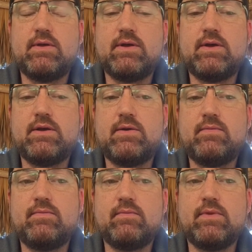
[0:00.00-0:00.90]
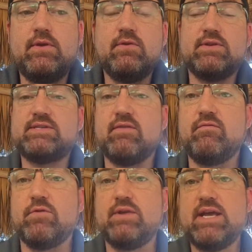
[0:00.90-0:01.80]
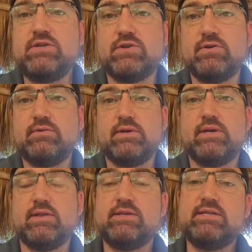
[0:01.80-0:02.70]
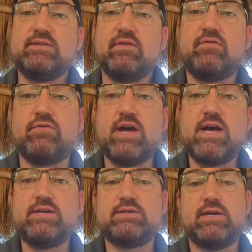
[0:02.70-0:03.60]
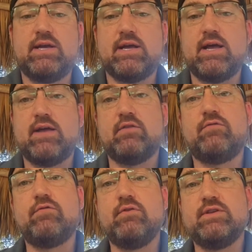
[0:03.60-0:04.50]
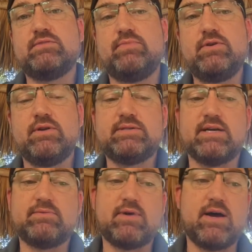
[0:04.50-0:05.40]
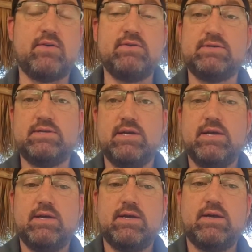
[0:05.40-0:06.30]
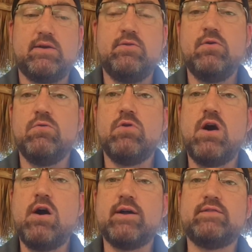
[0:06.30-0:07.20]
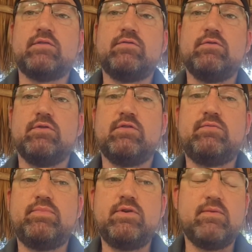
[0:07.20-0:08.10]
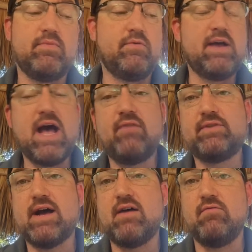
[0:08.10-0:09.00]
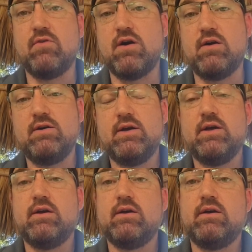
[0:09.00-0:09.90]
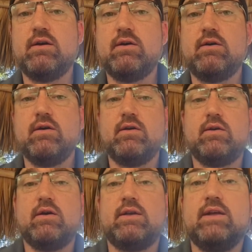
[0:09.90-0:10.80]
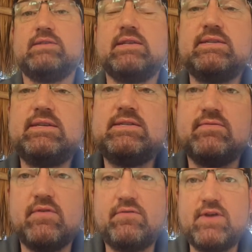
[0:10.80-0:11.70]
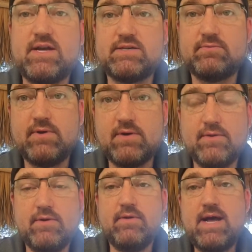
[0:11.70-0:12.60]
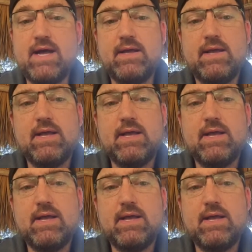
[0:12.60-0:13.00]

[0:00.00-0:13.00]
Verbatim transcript: uh, you know, the sinful nature, the deeds of the flesh, and the fruit of the Spirit. It talks about how there's uh, no law against the fruit of the Spirit, but we have to have law uh, against the deeds of the flesh. We all know that.